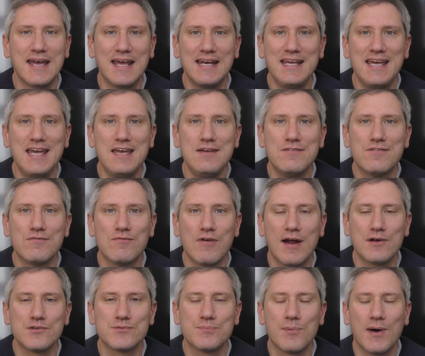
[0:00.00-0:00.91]
any even
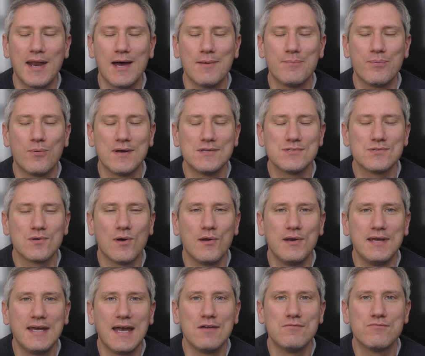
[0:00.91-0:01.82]
rounds by that point, so I
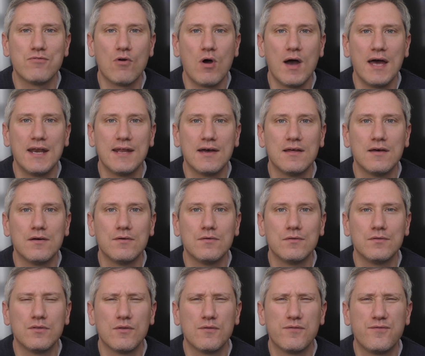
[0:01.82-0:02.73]
only gave Ryder
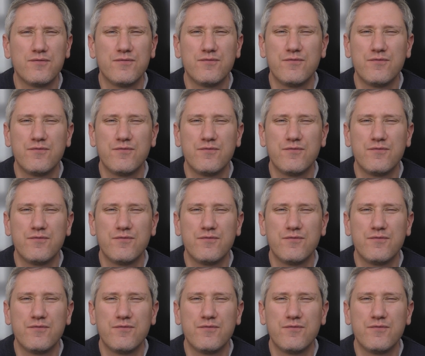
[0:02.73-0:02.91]
the